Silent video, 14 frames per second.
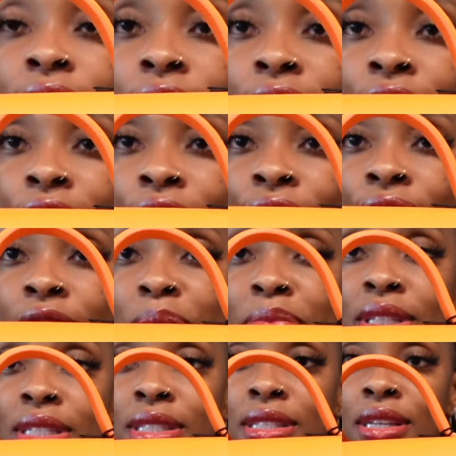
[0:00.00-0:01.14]
You flip
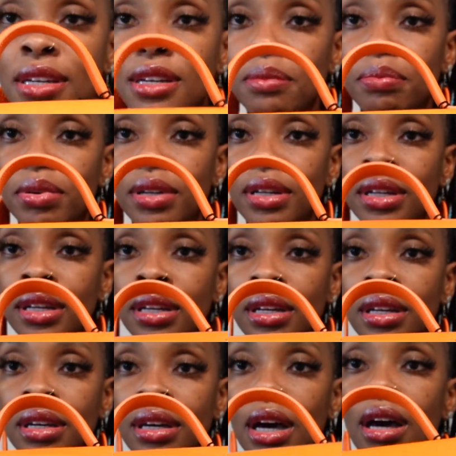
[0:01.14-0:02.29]
this up.
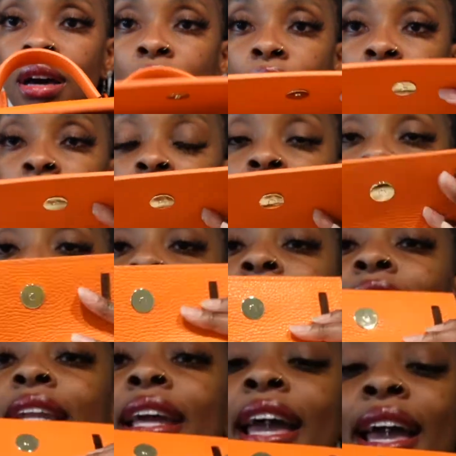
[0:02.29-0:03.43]
Oh,
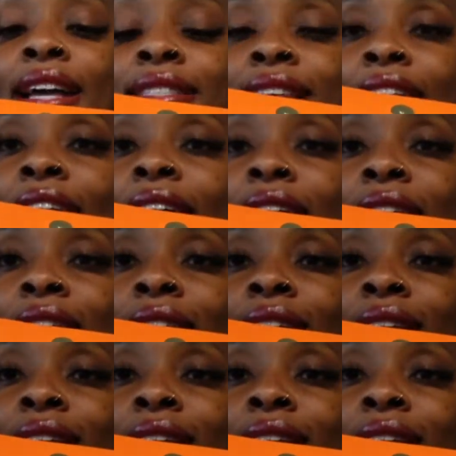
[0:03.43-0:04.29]
and it has a